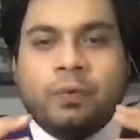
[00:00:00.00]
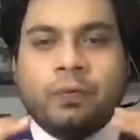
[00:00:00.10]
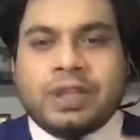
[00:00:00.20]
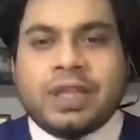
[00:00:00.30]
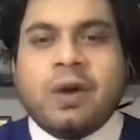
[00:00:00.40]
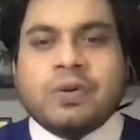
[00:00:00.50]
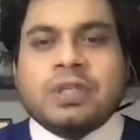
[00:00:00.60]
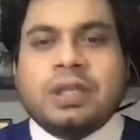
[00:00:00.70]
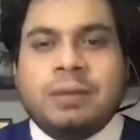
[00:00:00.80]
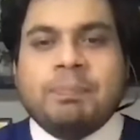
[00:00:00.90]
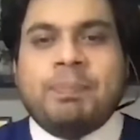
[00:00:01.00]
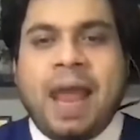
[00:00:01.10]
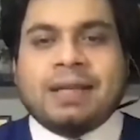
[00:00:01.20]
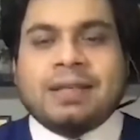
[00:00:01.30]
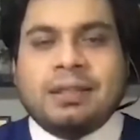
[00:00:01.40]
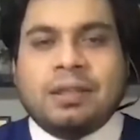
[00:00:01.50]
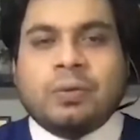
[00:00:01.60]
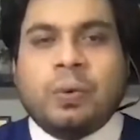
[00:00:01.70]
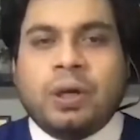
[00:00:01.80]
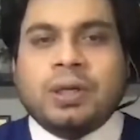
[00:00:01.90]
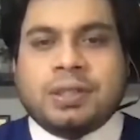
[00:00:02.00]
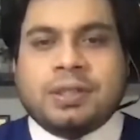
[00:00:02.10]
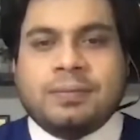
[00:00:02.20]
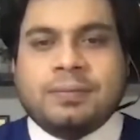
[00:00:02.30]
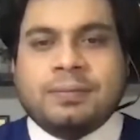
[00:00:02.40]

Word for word: without impacting the quality?